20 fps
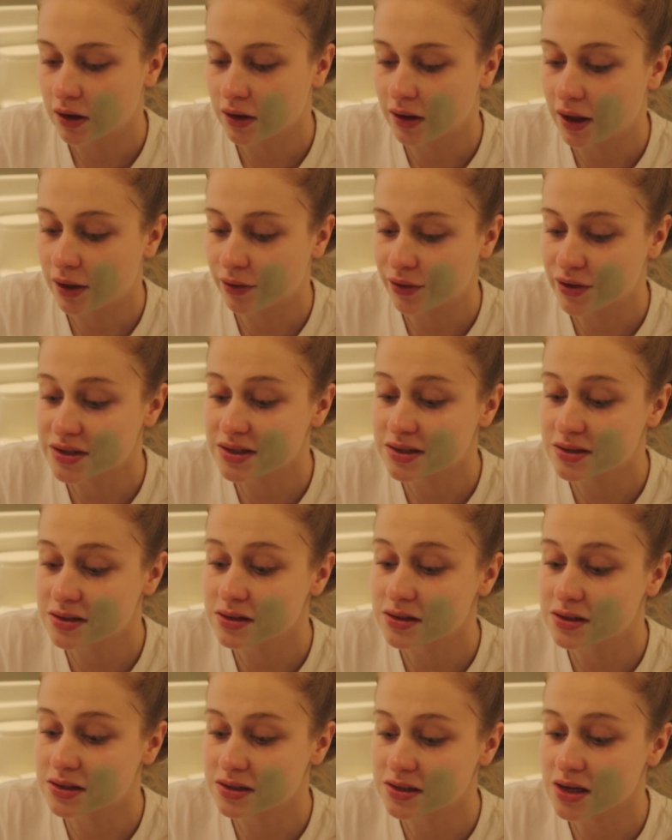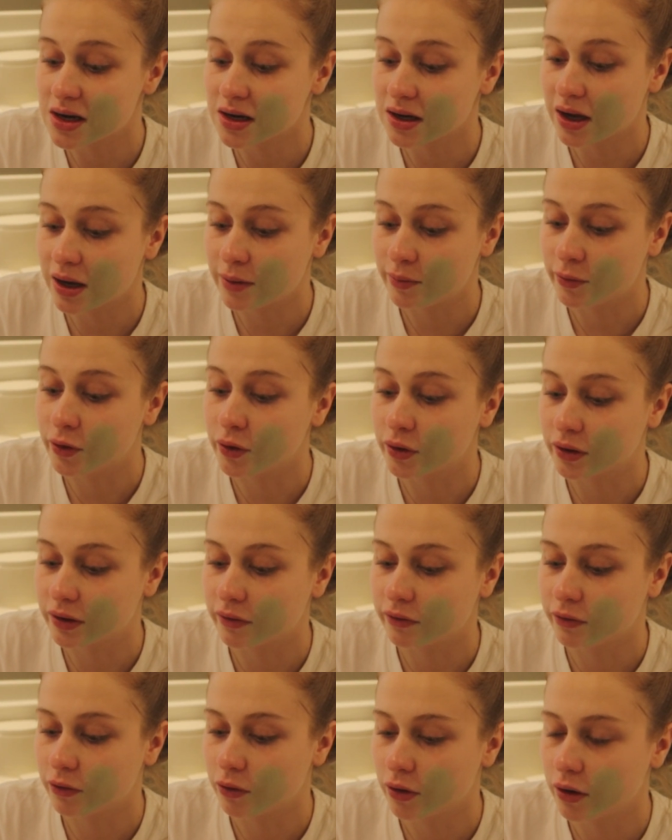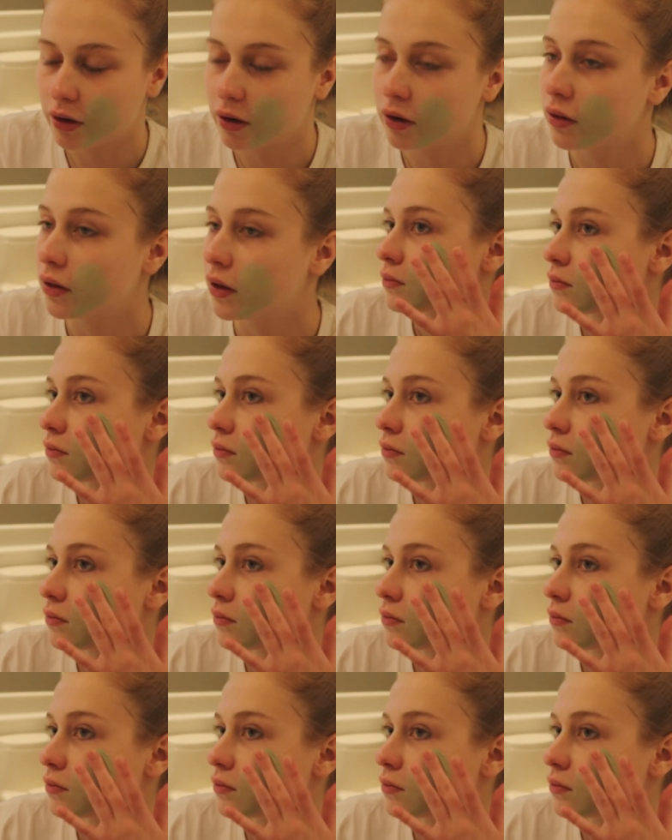Like, this is the aesthetic I'm looking for.